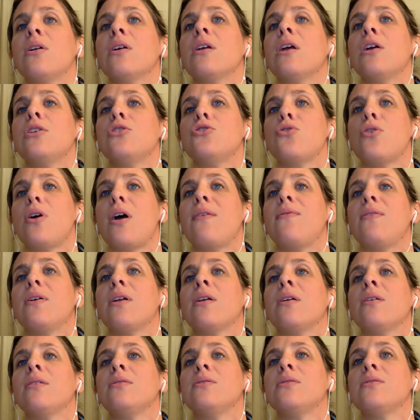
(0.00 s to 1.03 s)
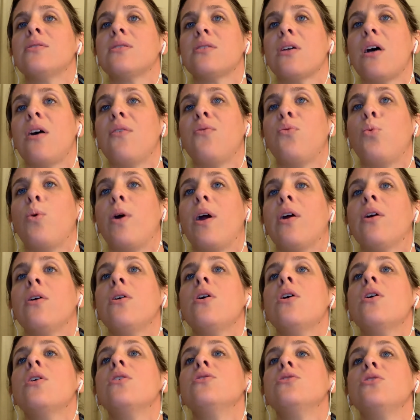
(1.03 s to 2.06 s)
tracking software
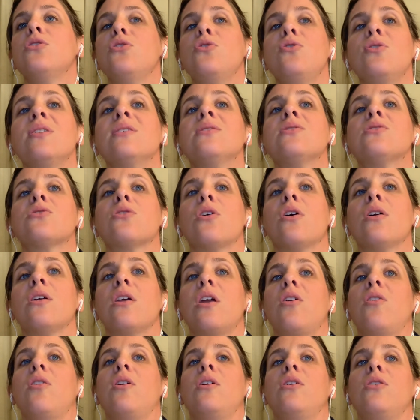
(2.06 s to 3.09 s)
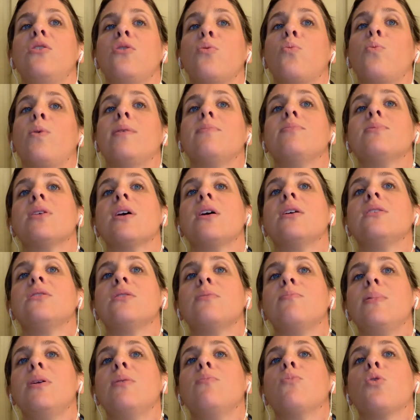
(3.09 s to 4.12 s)
so you can start gearing your website
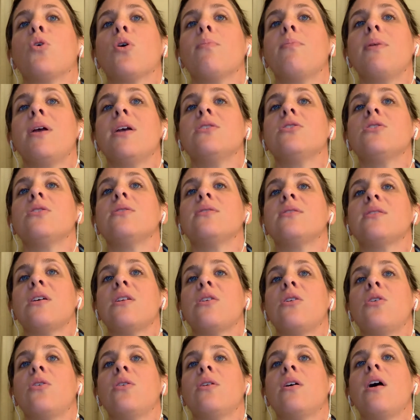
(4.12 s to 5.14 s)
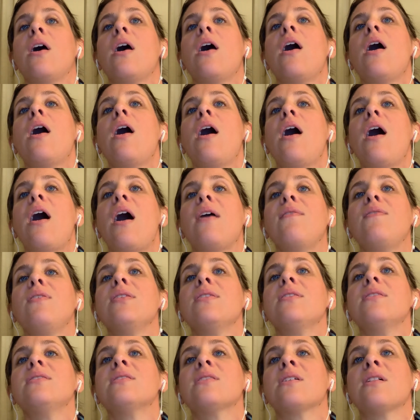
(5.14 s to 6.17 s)
to be more patient-centered.
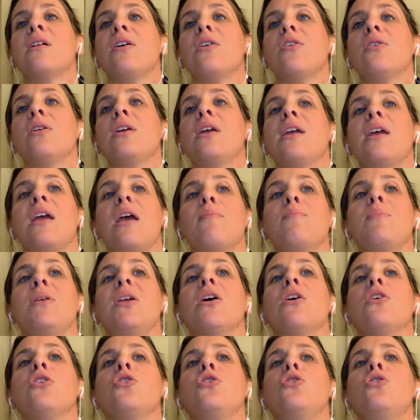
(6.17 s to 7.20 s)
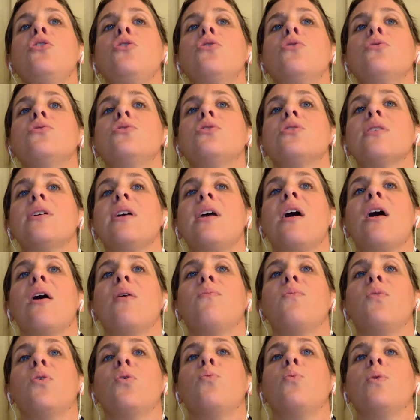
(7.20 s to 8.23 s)
Having this clarity can be hugely
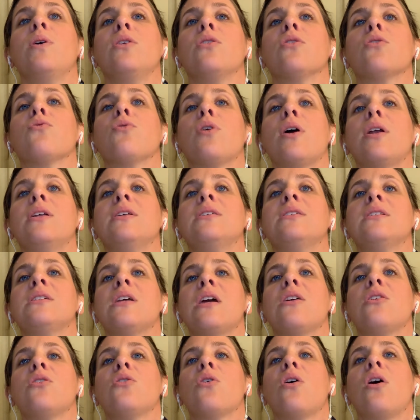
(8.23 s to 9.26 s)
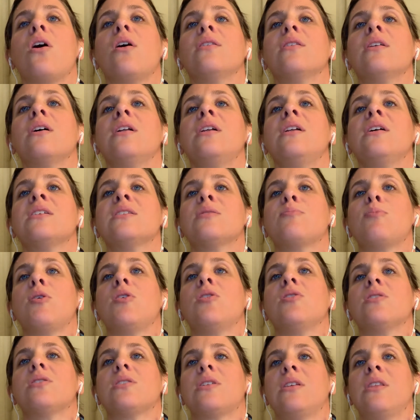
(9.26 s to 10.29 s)
helpful when you're ready to take your online
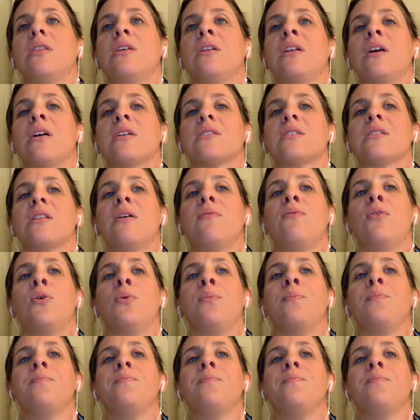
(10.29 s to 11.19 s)
experience to the next level.